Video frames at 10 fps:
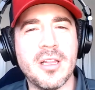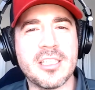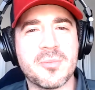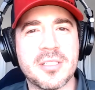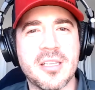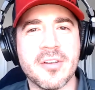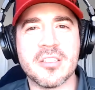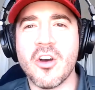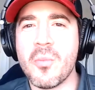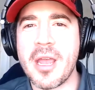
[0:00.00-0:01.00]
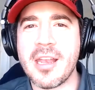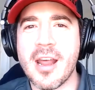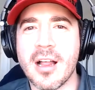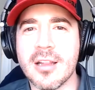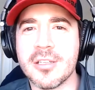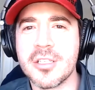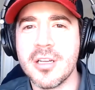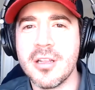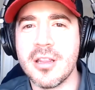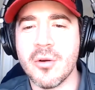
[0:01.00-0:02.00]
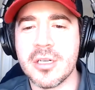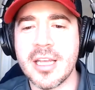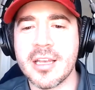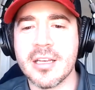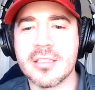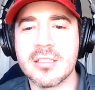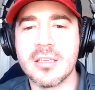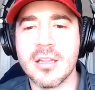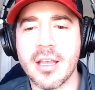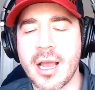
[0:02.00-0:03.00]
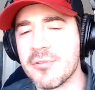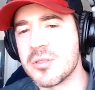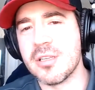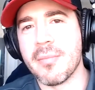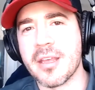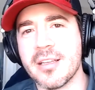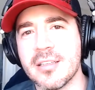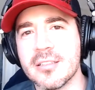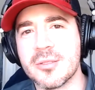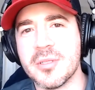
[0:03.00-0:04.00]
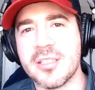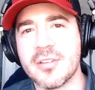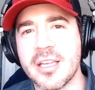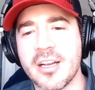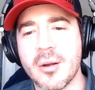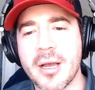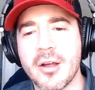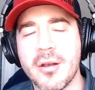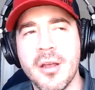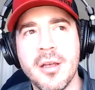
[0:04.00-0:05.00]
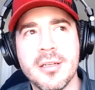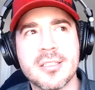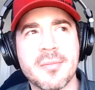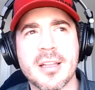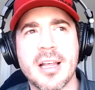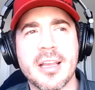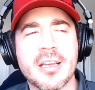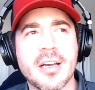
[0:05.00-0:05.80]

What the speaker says: specific domain knowledge that would take us, like I'm thinking specifically here about something like